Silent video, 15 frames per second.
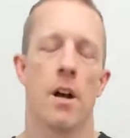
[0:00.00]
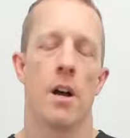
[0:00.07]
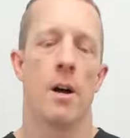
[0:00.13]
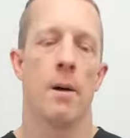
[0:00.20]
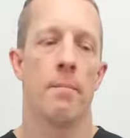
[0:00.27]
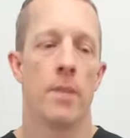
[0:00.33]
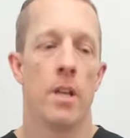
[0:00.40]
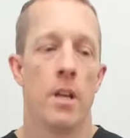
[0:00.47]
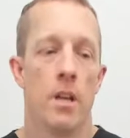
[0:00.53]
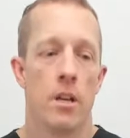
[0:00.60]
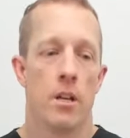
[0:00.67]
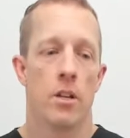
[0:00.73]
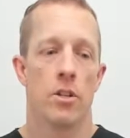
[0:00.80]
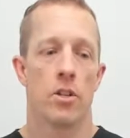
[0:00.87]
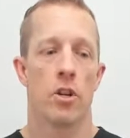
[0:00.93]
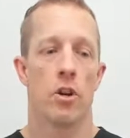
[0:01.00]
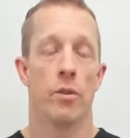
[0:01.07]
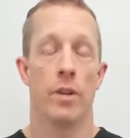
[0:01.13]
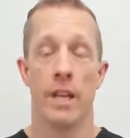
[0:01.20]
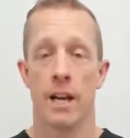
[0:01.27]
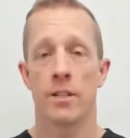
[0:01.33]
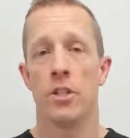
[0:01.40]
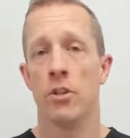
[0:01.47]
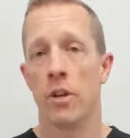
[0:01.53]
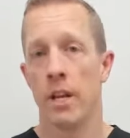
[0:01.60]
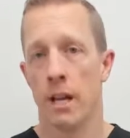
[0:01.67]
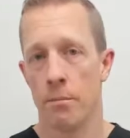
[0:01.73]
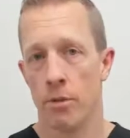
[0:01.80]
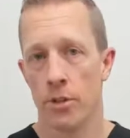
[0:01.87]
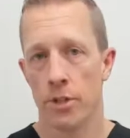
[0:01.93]
Um, so yes, you can
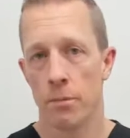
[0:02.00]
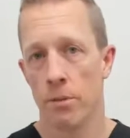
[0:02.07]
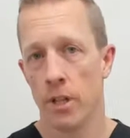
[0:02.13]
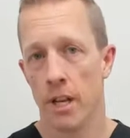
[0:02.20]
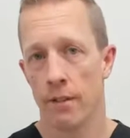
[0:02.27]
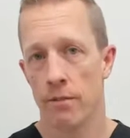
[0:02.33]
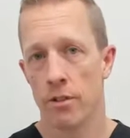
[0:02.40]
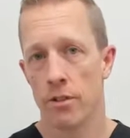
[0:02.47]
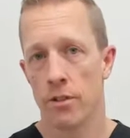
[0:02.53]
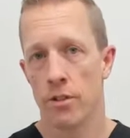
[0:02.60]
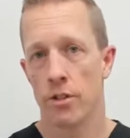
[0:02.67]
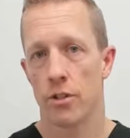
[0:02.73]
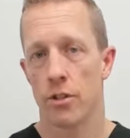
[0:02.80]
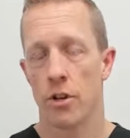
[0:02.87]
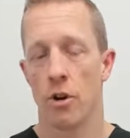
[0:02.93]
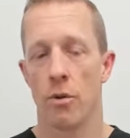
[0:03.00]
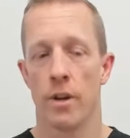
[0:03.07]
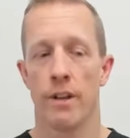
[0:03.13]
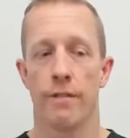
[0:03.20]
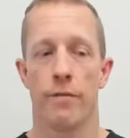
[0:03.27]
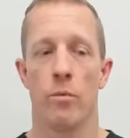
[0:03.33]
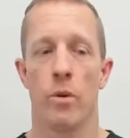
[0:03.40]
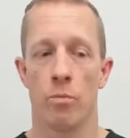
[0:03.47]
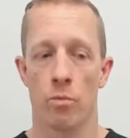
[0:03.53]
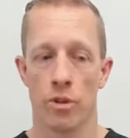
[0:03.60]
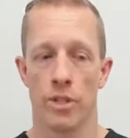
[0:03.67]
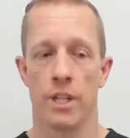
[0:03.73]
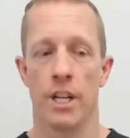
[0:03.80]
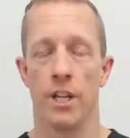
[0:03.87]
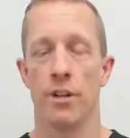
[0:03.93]
get multiple levels. So if when we're
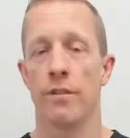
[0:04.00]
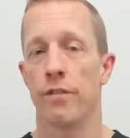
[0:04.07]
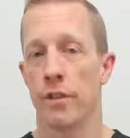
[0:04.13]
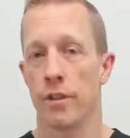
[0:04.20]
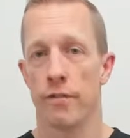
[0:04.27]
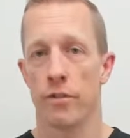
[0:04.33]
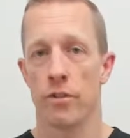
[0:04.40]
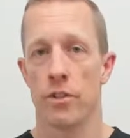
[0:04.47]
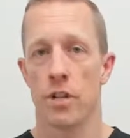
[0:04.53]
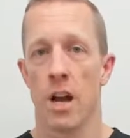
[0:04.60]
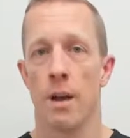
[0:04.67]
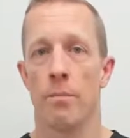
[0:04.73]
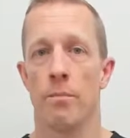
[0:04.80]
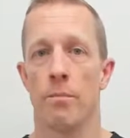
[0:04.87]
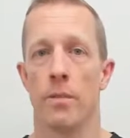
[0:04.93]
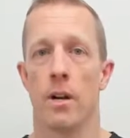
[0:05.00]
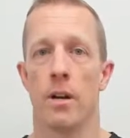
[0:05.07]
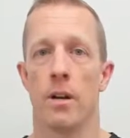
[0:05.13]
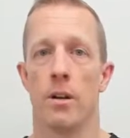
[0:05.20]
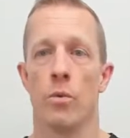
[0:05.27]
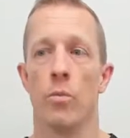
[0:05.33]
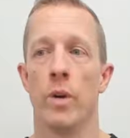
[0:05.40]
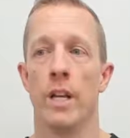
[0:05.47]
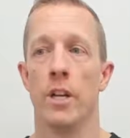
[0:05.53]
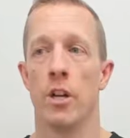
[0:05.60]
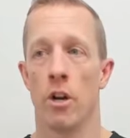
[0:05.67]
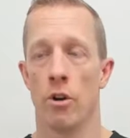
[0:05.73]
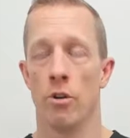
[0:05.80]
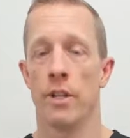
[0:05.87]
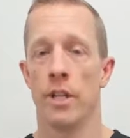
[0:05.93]
seeing you for the first time, uh, we
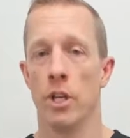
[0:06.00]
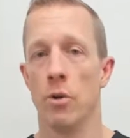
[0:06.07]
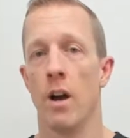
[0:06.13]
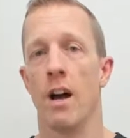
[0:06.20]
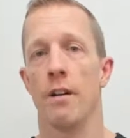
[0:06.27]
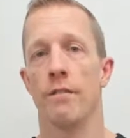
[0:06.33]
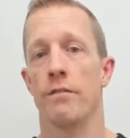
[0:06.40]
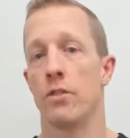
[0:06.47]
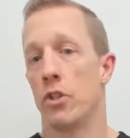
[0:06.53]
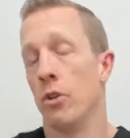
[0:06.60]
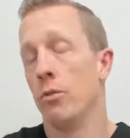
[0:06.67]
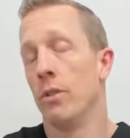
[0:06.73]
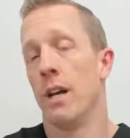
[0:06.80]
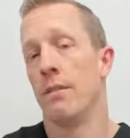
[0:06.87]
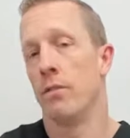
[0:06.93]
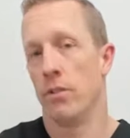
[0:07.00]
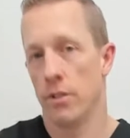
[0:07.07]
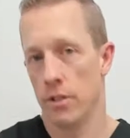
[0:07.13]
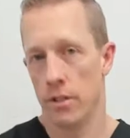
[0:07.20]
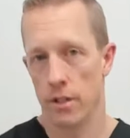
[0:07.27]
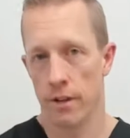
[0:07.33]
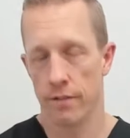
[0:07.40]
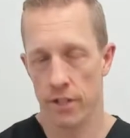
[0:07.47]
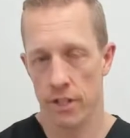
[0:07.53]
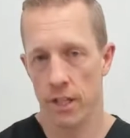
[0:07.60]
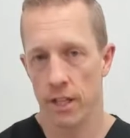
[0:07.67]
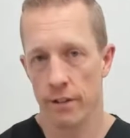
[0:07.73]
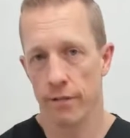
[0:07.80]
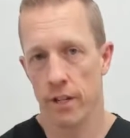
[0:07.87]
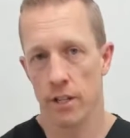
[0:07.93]
know that you have two levels of
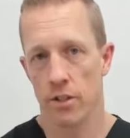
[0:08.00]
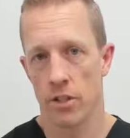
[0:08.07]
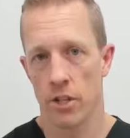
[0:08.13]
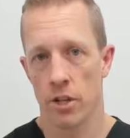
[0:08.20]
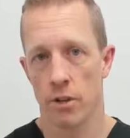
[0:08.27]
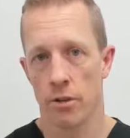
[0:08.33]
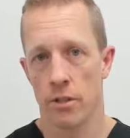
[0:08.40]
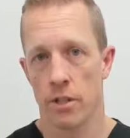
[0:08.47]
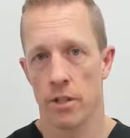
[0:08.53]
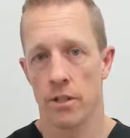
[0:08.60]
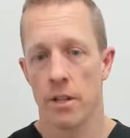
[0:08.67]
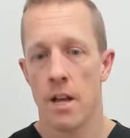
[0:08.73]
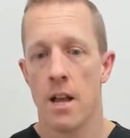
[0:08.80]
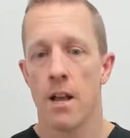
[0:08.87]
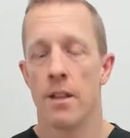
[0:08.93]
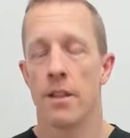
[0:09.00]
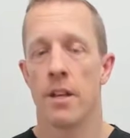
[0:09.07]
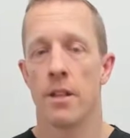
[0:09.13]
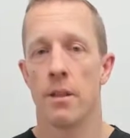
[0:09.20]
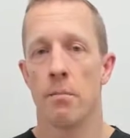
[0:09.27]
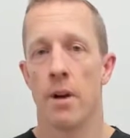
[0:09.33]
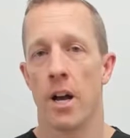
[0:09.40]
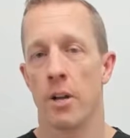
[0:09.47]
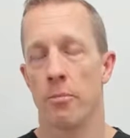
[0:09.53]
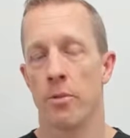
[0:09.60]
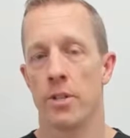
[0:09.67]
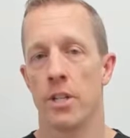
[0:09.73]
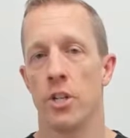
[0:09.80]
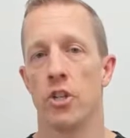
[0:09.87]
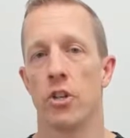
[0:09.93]
significant stenosis, then the mild
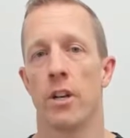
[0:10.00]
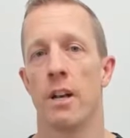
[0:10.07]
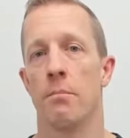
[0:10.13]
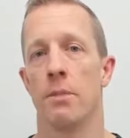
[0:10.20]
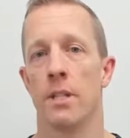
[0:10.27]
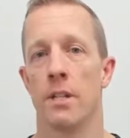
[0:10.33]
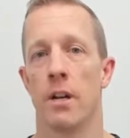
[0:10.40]
procedure can be